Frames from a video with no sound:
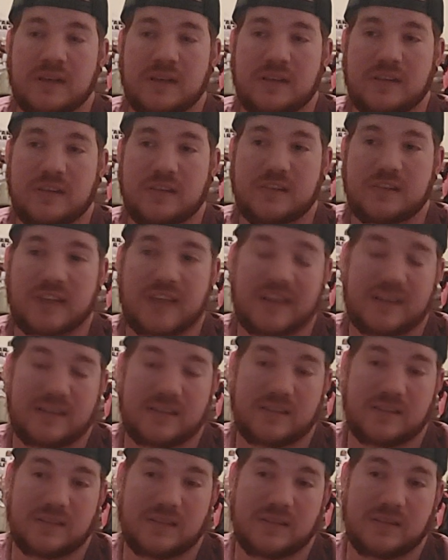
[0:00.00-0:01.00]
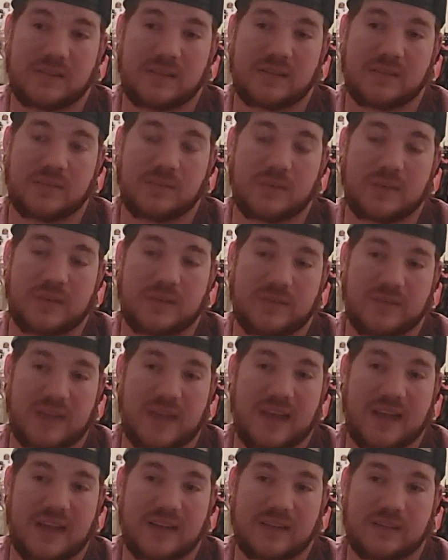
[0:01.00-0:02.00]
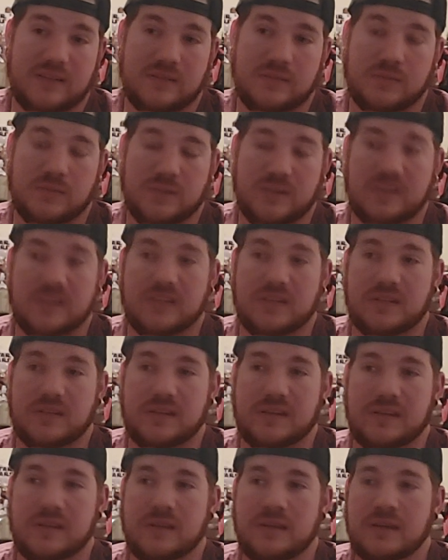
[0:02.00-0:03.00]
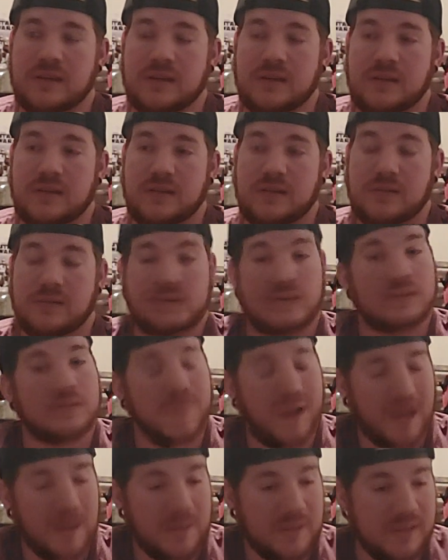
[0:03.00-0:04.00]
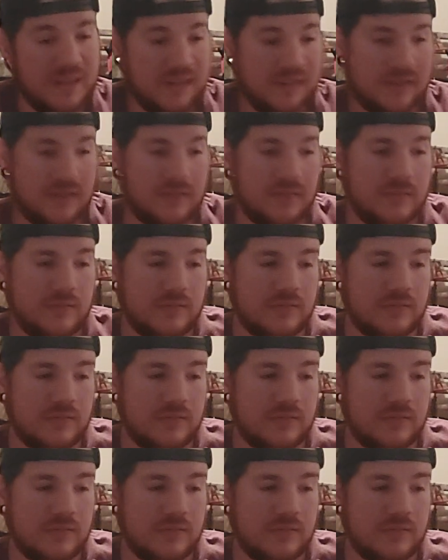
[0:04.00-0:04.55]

Ninja Gaidens that we have gotten recently. Just my opinion.